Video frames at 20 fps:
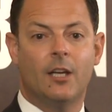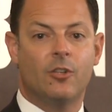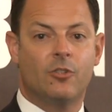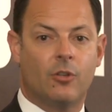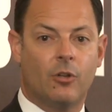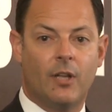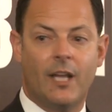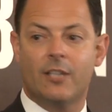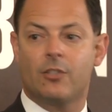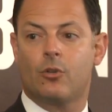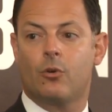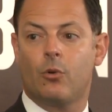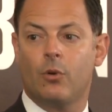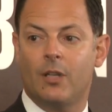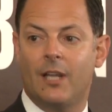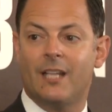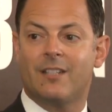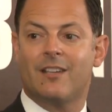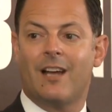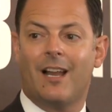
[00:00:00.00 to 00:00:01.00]
So let's,
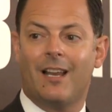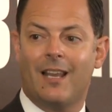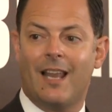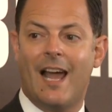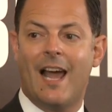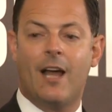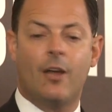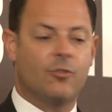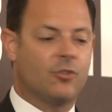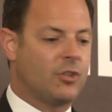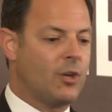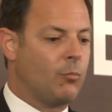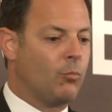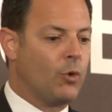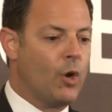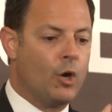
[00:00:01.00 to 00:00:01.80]
let's allow some